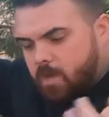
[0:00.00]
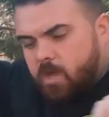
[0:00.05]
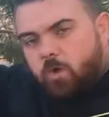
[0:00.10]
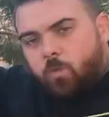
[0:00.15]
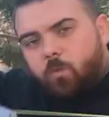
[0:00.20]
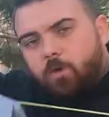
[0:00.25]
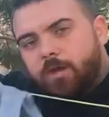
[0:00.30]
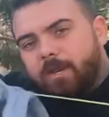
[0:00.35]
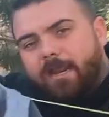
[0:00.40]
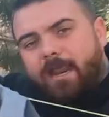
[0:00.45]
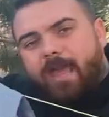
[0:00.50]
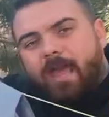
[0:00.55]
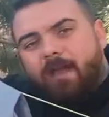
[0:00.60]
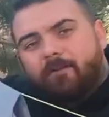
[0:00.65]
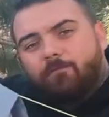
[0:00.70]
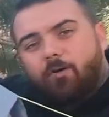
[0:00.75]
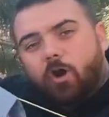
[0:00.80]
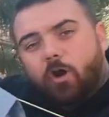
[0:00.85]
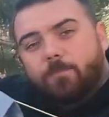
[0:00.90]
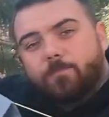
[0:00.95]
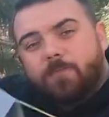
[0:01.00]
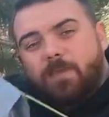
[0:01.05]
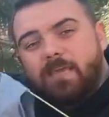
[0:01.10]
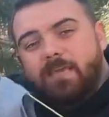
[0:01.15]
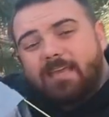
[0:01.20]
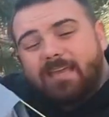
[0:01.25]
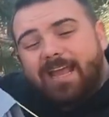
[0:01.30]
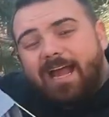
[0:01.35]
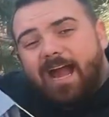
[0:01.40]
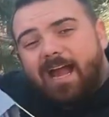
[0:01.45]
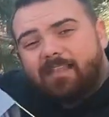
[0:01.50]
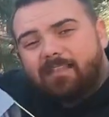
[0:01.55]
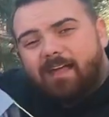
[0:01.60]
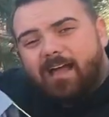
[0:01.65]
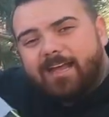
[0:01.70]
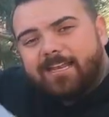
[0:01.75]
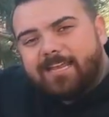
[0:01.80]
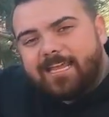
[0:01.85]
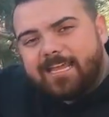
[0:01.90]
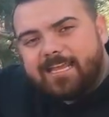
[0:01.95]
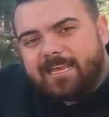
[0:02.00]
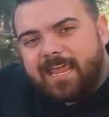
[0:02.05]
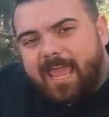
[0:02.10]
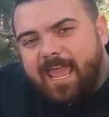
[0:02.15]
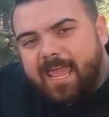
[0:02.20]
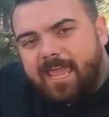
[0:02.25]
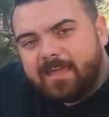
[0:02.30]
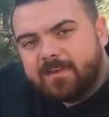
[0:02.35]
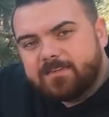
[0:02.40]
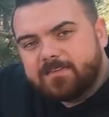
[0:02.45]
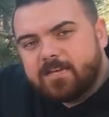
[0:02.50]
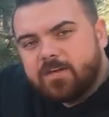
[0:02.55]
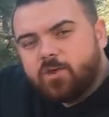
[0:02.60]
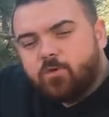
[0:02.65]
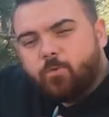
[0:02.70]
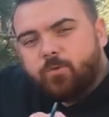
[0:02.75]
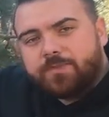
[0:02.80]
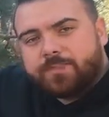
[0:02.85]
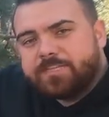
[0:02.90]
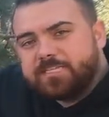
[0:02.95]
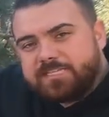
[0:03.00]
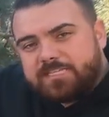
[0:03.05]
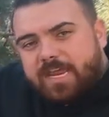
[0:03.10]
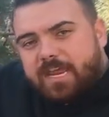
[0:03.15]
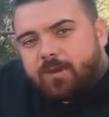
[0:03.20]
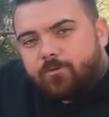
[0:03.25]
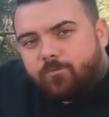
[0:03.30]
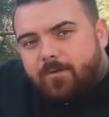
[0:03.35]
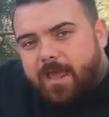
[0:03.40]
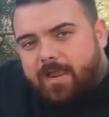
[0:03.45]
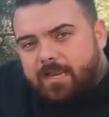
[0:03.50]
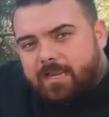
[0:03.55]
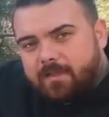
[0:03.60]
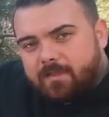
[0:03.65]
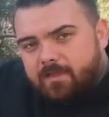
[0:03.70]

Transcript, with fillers: we're gonna have our peak guy line in hand with a stake ready.